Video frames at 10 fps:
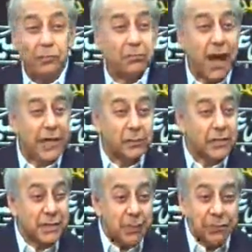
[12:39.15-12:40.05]
might
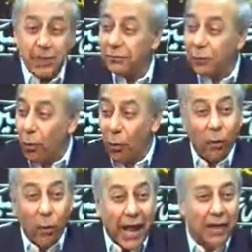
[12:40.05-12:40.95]
be something
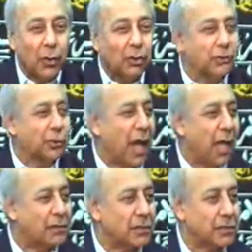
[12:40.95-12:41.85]
all well known to
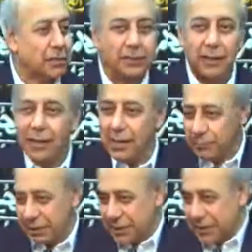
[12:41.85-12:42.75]
us,
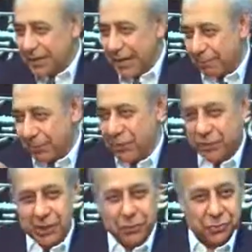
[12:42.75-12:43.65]
but it is the
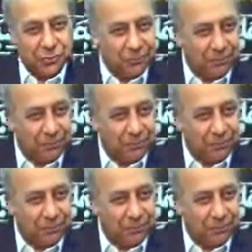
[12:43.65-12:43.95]
appreciation